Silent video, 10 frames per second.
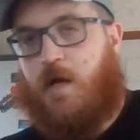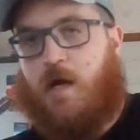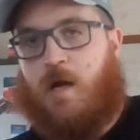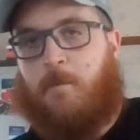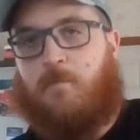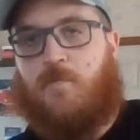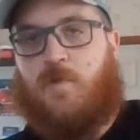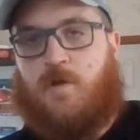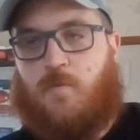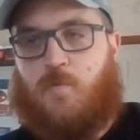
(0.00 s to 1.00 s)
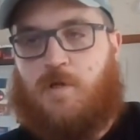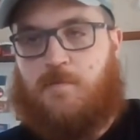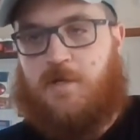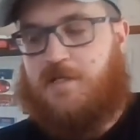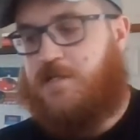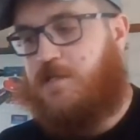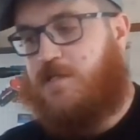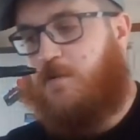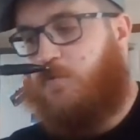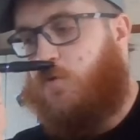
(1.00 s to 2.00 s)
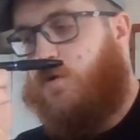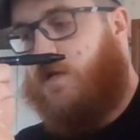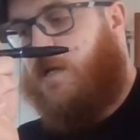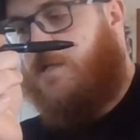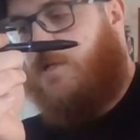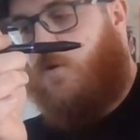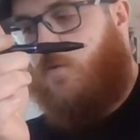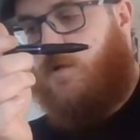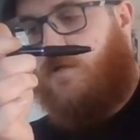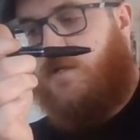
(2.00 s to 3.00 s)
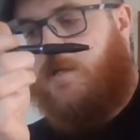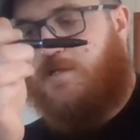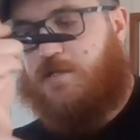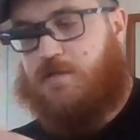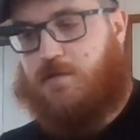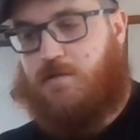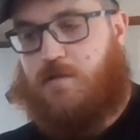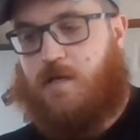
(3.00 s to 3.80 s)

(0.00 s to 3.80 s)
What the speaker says: One of the biggest things that I'm doing is holding this,